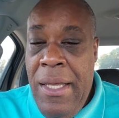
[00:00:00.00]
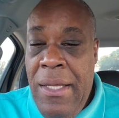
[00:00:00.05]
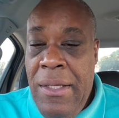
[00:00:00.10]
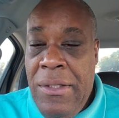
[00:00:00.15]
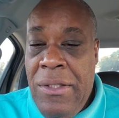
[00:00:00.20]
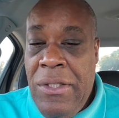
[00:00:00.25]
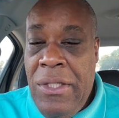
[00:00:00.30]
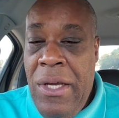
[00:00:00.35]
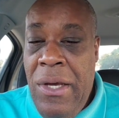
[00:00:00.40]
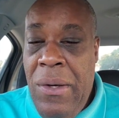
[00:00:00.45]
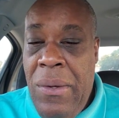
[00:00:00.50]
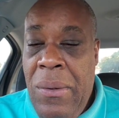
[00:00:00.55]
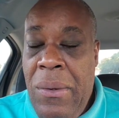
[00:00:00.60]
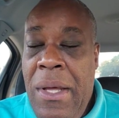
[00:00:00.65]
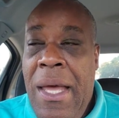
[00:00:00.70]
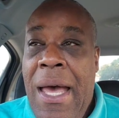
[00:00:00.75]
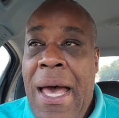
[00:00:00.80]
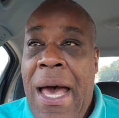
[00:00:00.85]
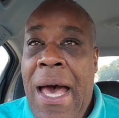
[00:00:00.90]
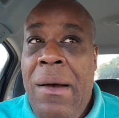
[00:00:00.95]
So
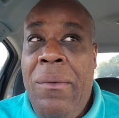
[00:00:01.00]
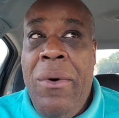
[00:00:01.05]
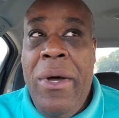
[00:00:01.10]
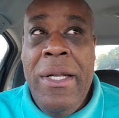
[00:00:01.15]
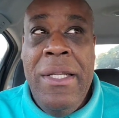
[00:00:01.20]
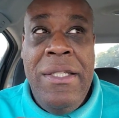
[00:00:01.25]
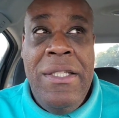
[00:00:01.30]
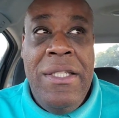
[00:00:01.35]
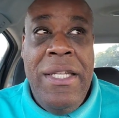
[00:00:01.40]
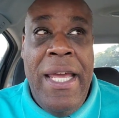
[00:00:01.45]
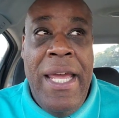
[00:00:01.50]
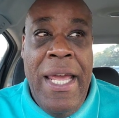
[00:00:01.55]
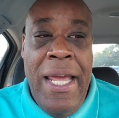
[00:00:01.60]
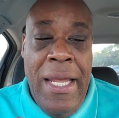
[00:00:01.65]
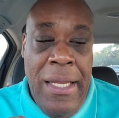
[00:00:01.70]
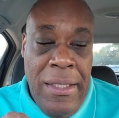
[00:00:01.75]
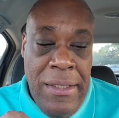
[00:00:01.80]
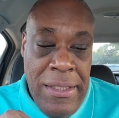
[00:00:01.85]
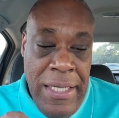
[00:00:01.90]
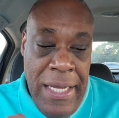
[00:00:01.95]
I want to
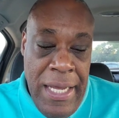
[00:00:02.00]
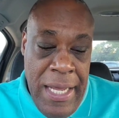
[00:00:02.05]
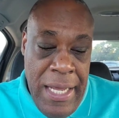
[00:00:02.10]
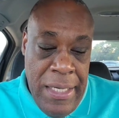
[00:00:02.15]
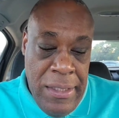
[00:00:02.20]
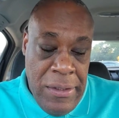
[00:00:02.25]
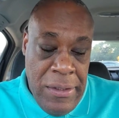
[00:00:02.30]
say that